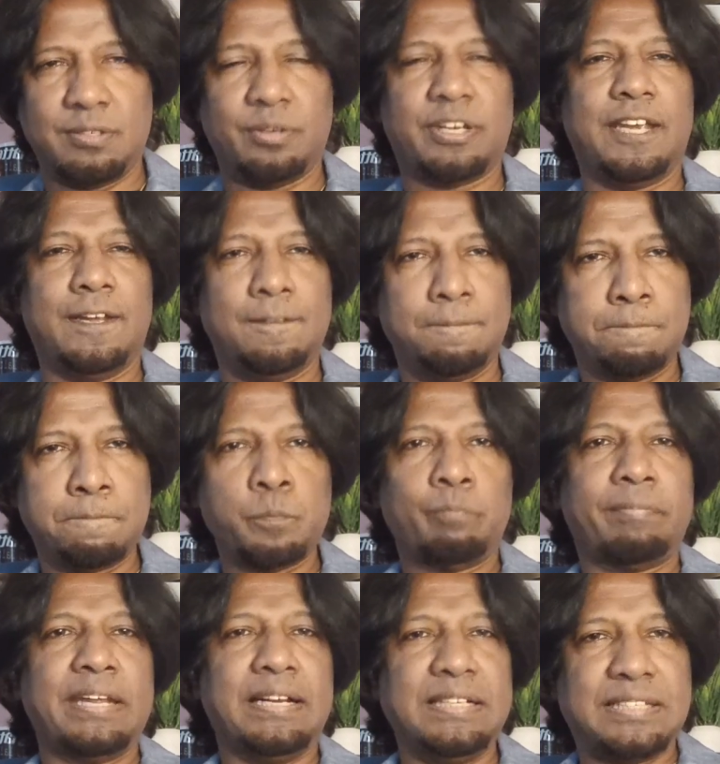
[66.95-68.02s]
Okay,
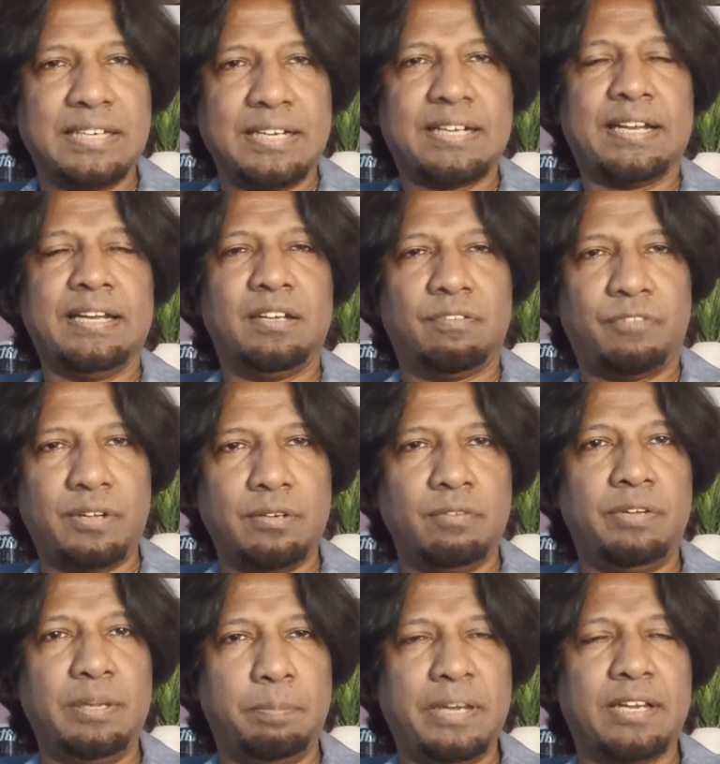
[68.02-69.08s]
it's a kind of a
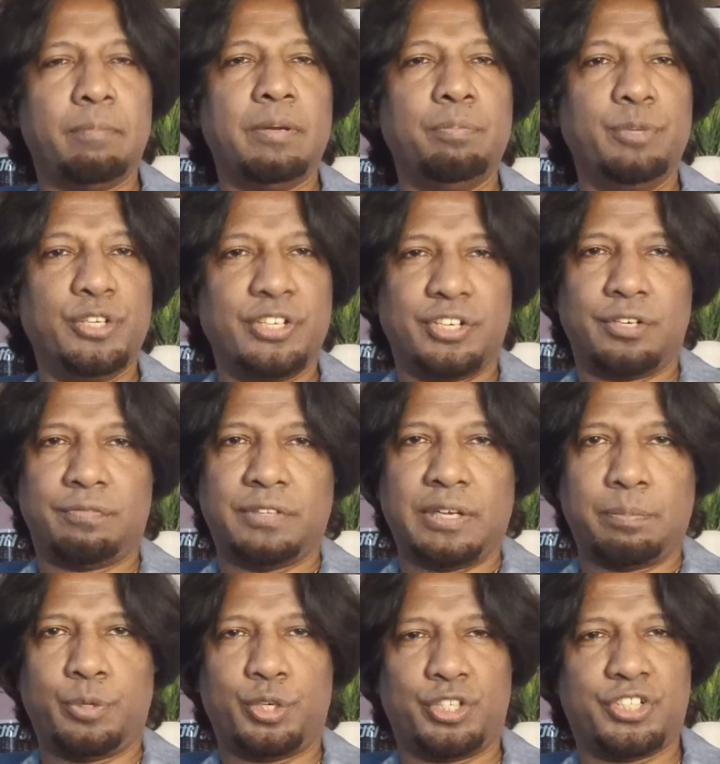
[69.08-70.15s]
we become a mirror of
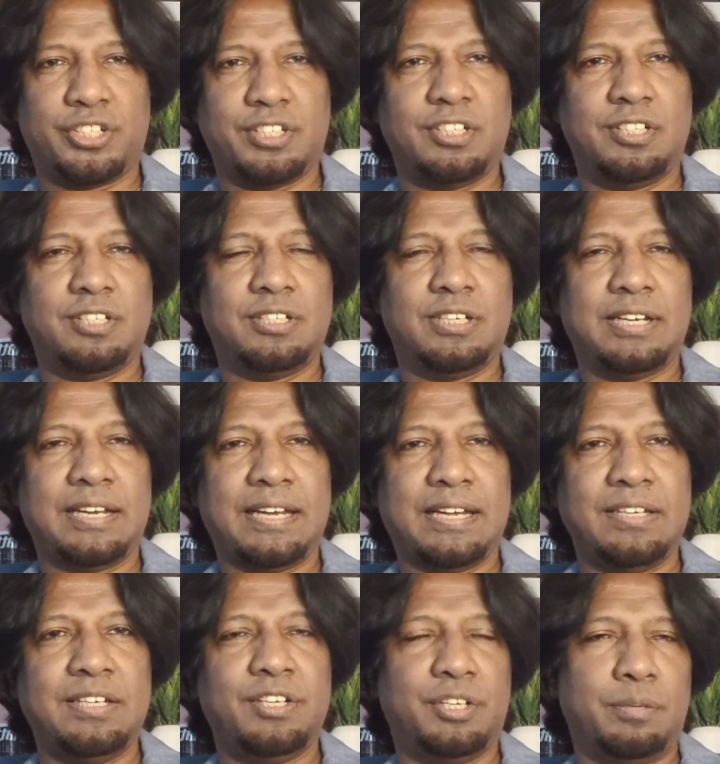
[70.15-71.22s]
that person,
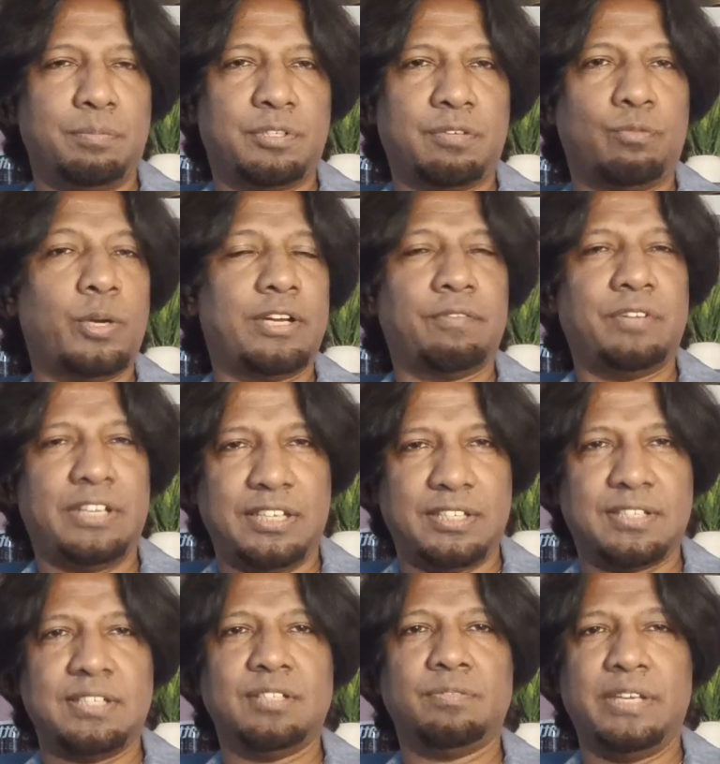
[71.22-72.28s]
and in terms of whatever he
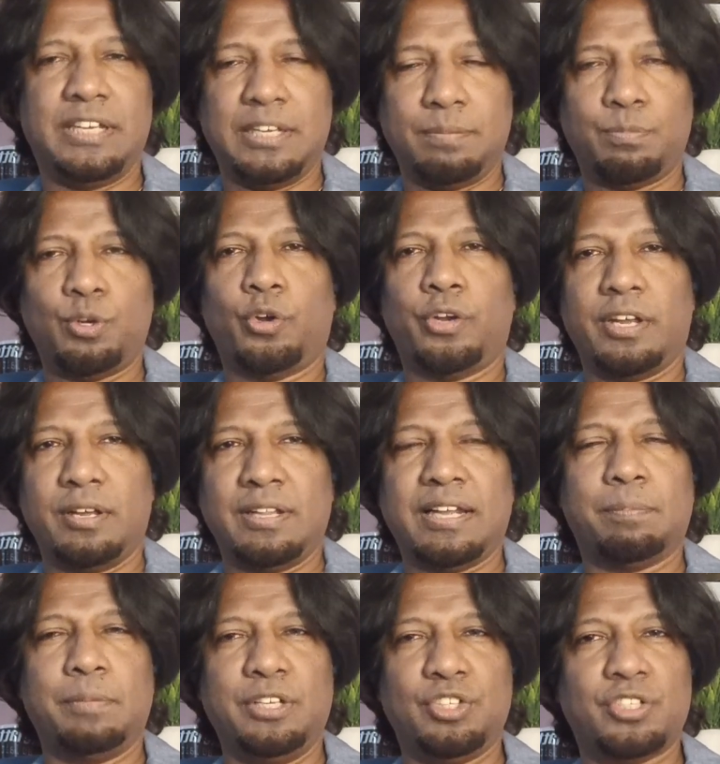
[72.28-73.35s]
says, we keep nodding.
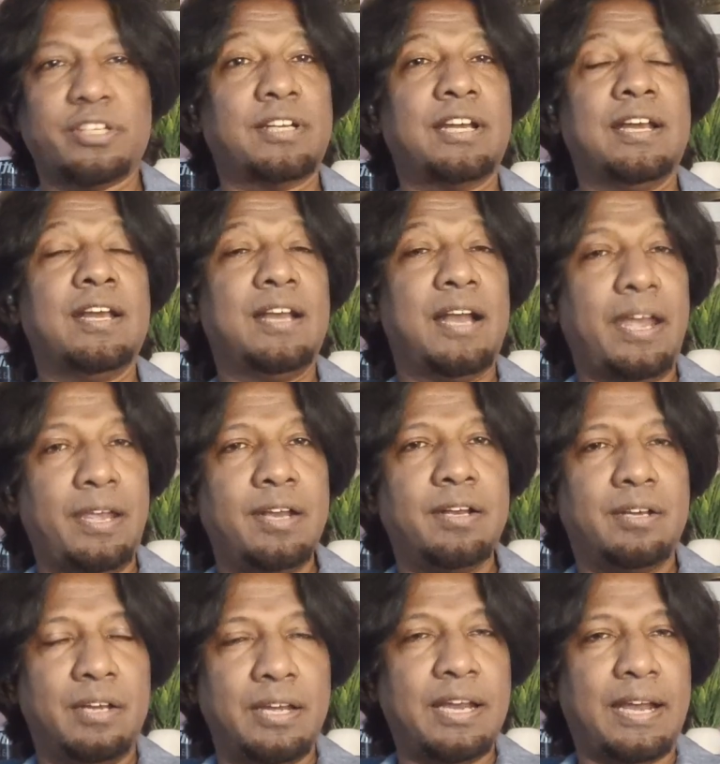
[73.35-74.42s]
That means that
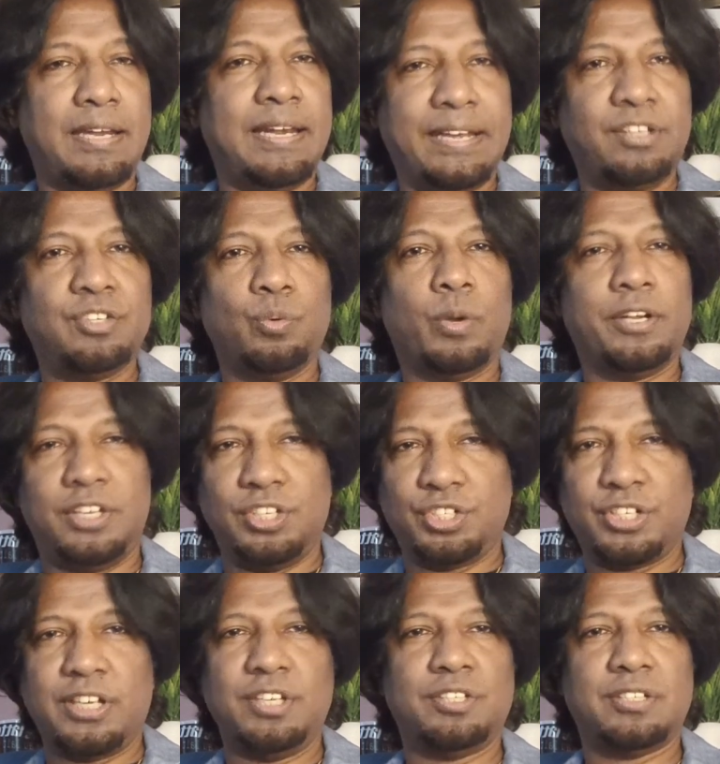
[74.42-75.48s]
I like what he
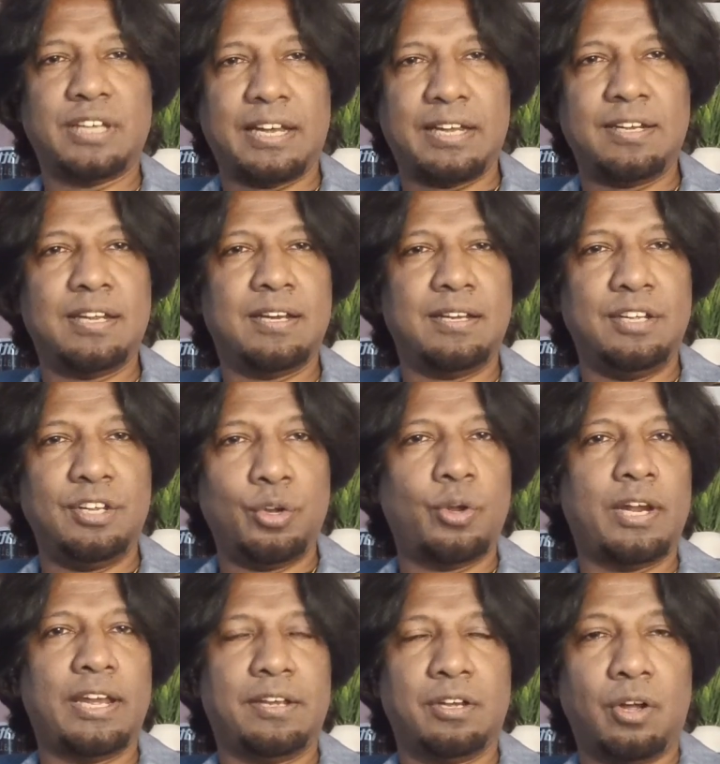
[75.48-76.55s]
says, and
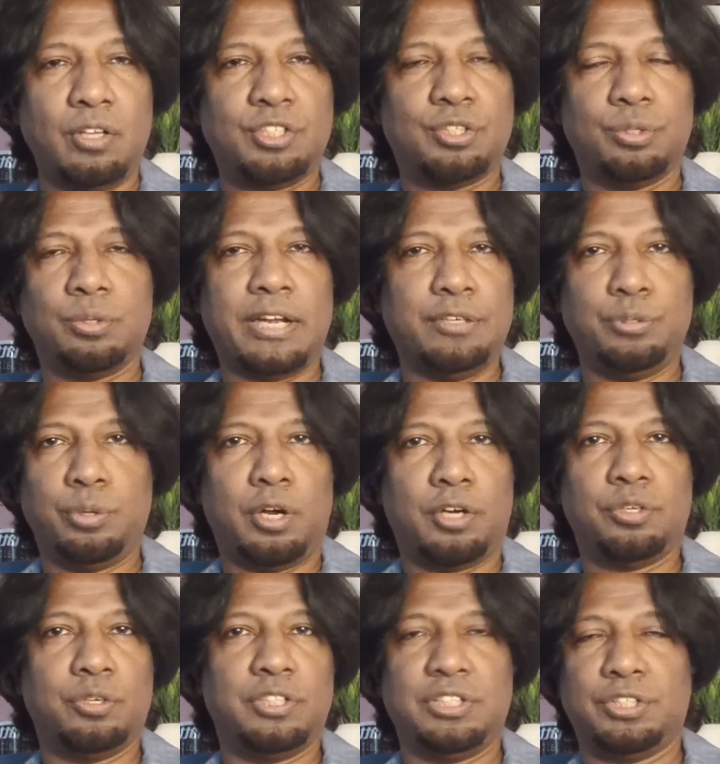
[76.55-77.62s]
like also I do not
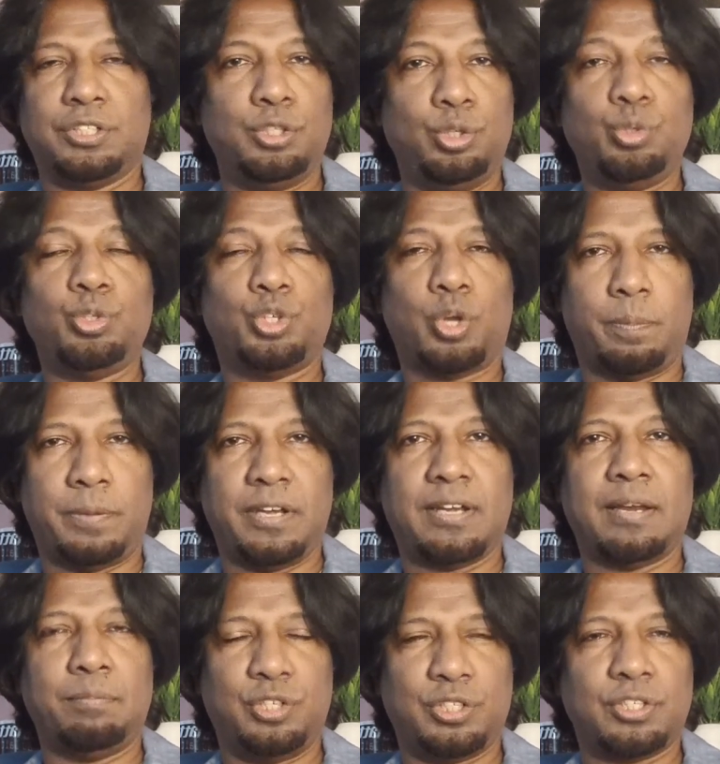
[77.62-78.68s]
know. This is a new topic.
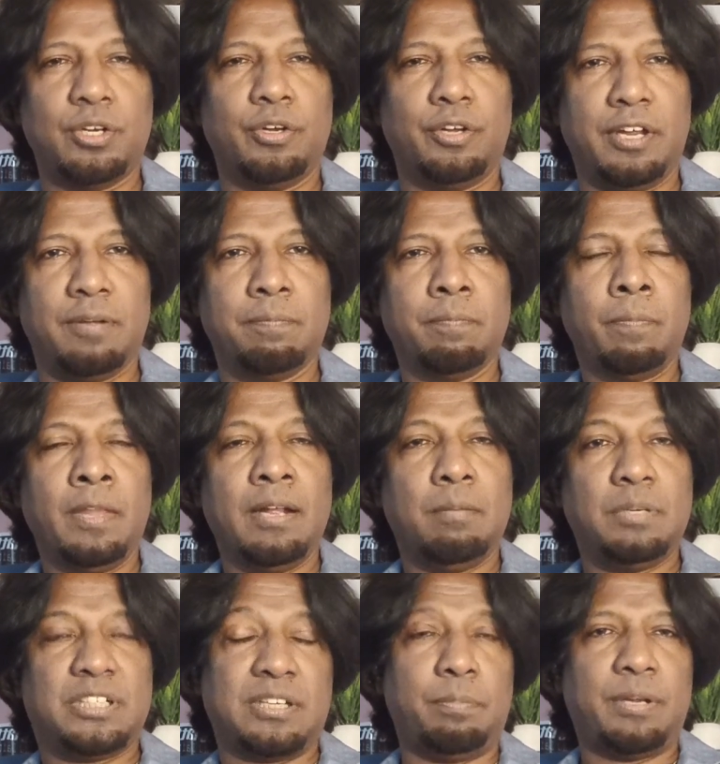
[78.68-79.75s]
I'm just learning,
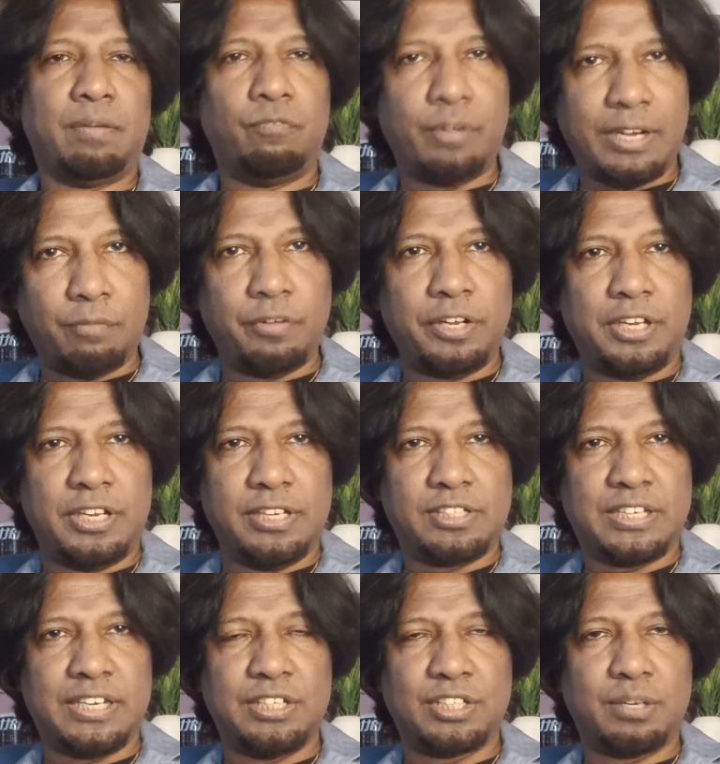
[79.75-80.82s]
but sometimes whenever he
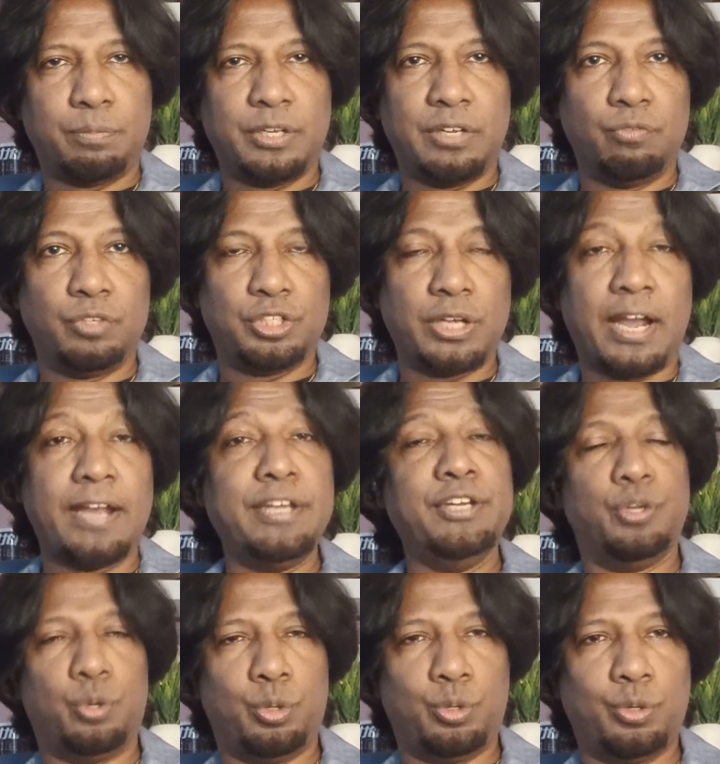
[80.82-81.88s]
says something which I
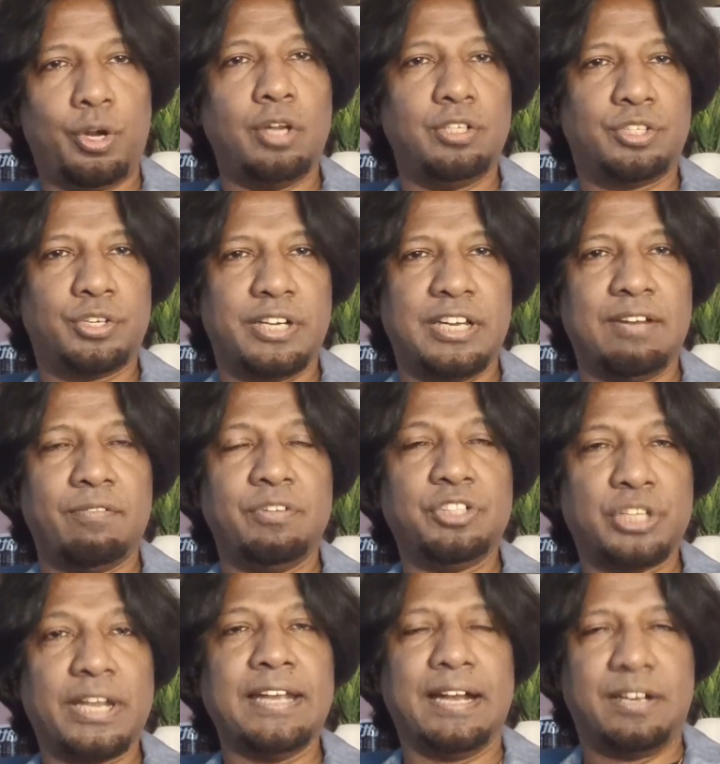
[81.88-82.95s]
know already,
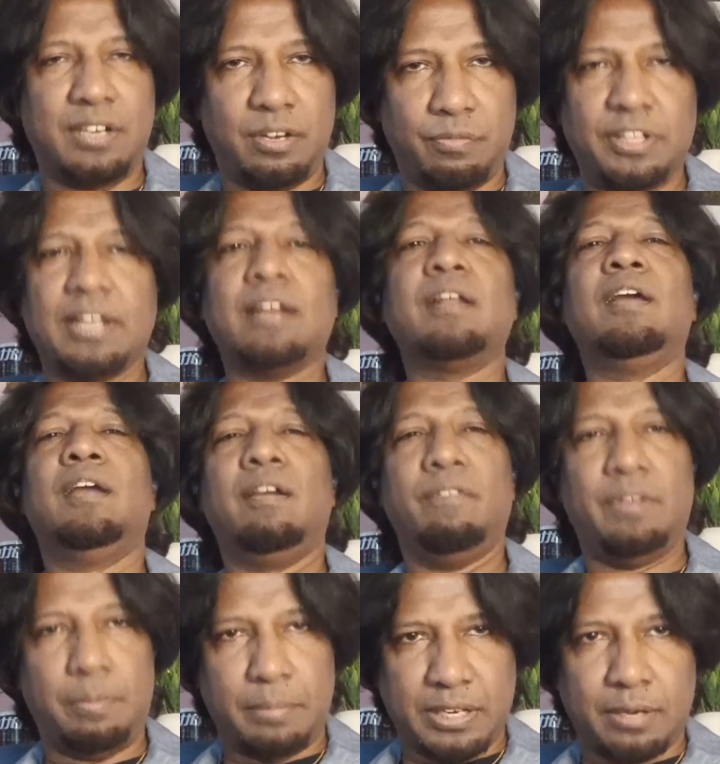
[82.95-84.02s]
which I agree with, that
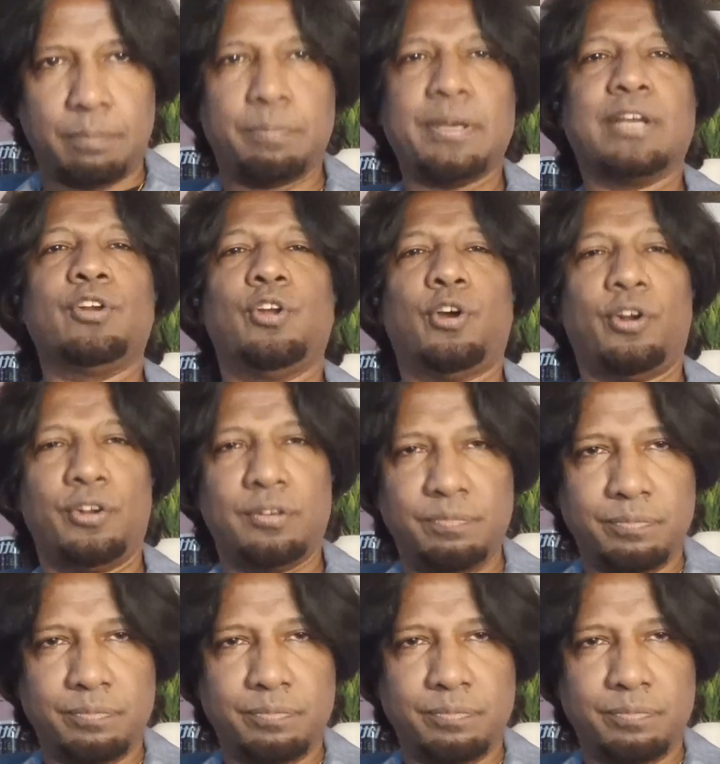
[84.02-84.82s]
we make a big nod.